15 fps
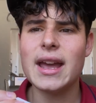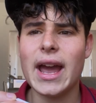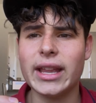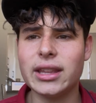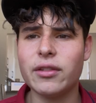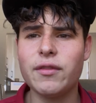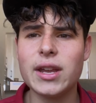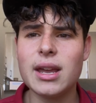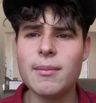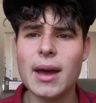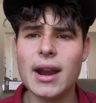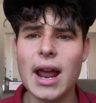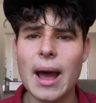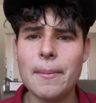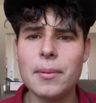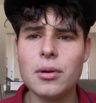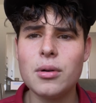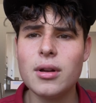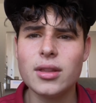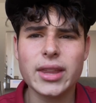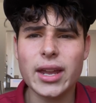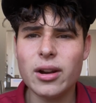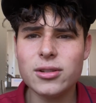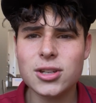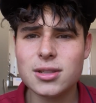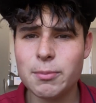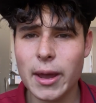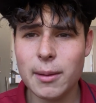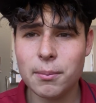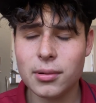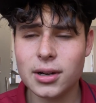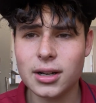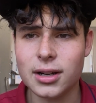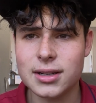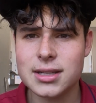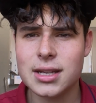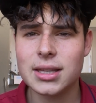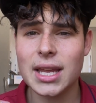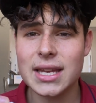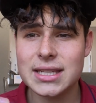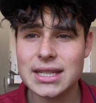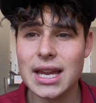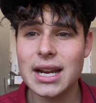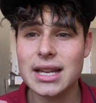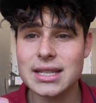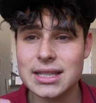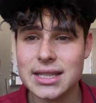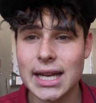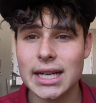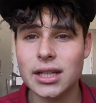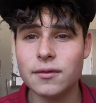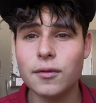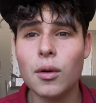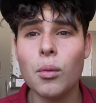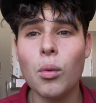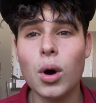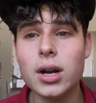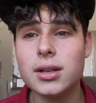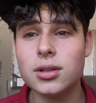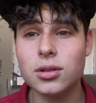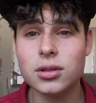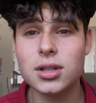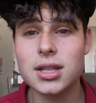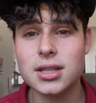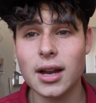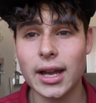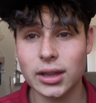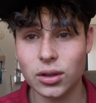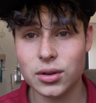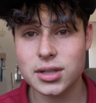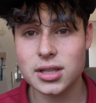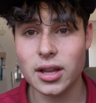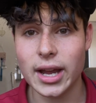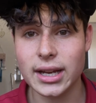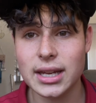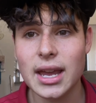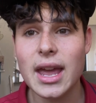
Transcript: And the thing about Apple, they don't just make products, they set a standard for what good design looks like.